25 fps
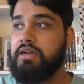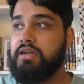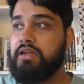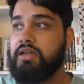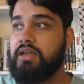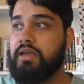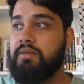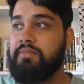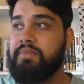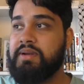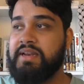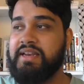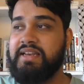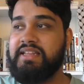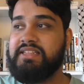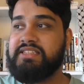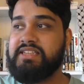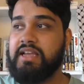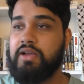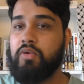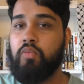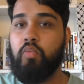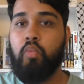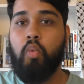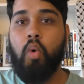completely
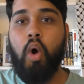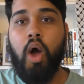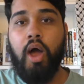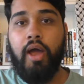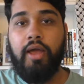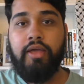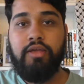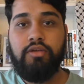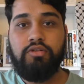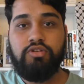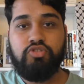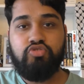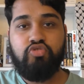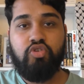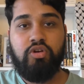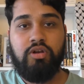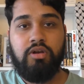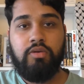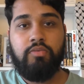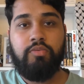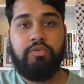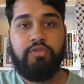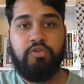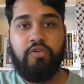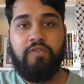saying, why are you
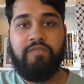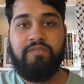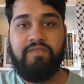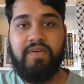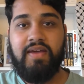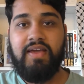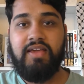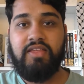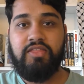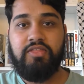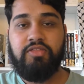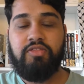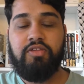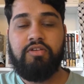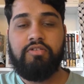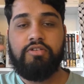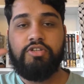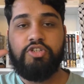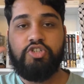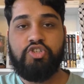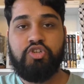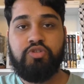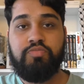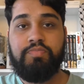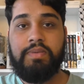struggling with your faith? There
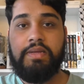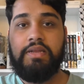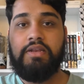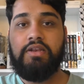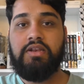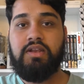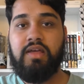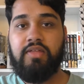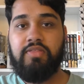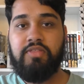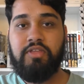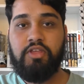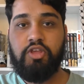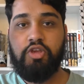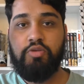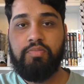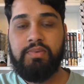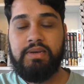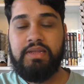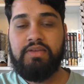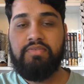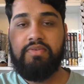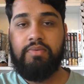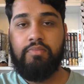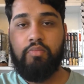should be nothing you
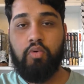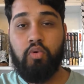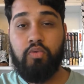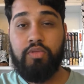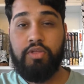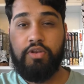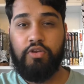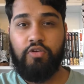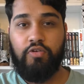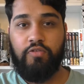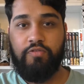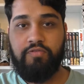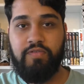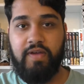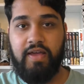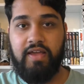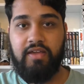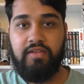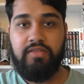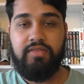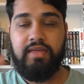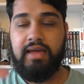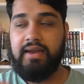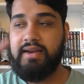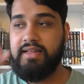believe in more than your
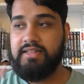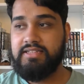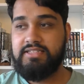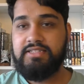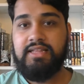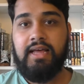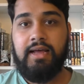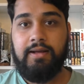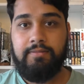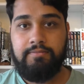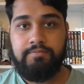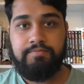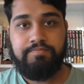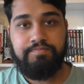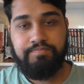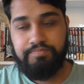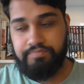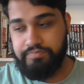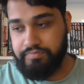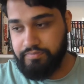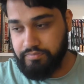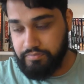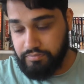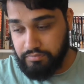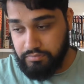faith. And it's that.
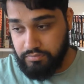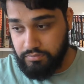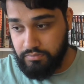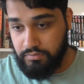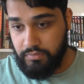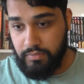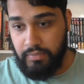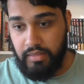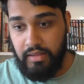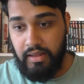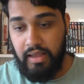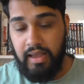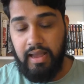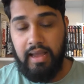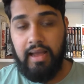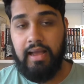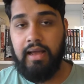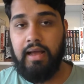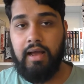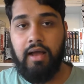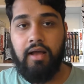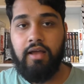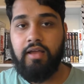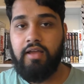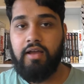
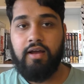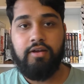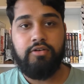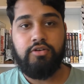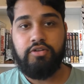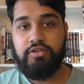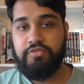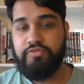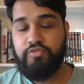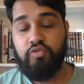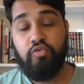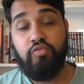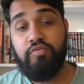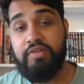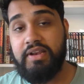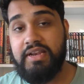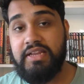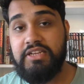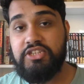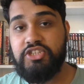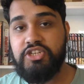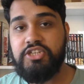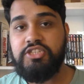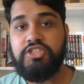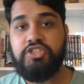If you're
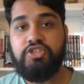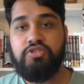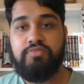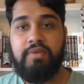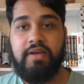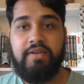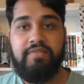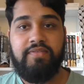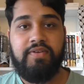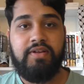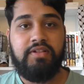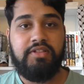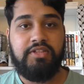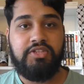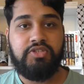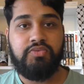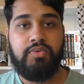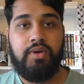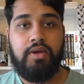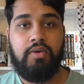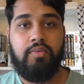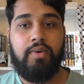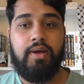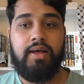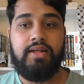religious, you may feel this
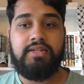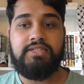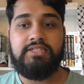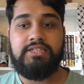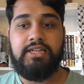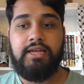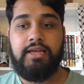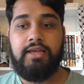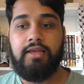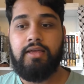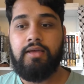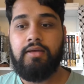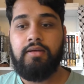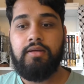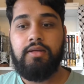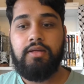way, where it's like,